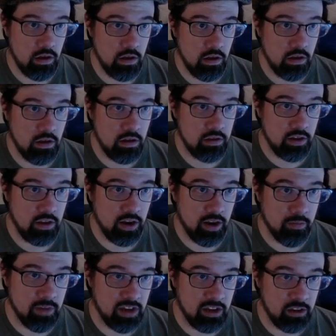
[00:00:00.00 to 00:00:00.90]
That I
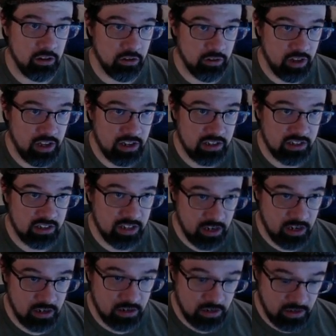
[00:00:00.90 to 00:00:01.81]
make a little
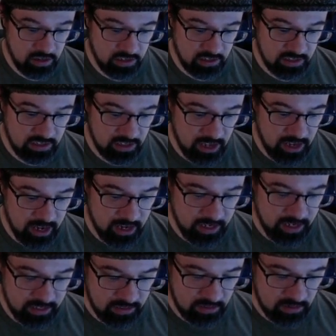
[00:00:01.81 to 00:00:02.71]
kickstand that
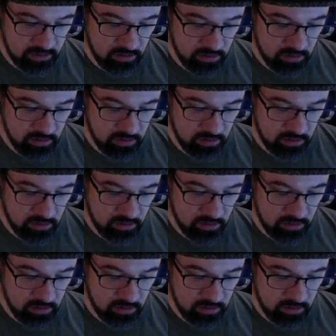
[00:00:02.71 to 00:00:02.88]
slides